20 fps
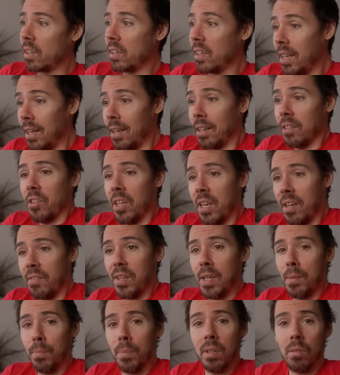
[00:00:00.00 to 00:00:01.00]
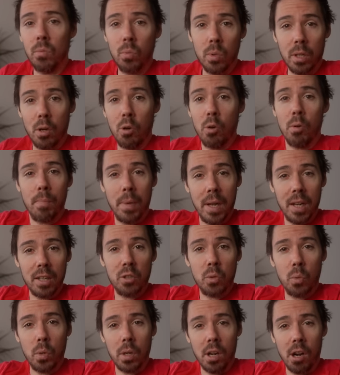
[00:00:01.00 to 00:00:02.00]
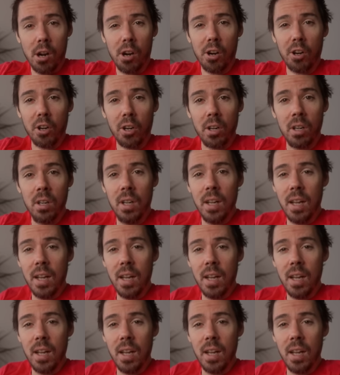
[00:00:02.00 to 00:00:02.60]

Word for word: and yeah, it's heavy, but we're going back to a car.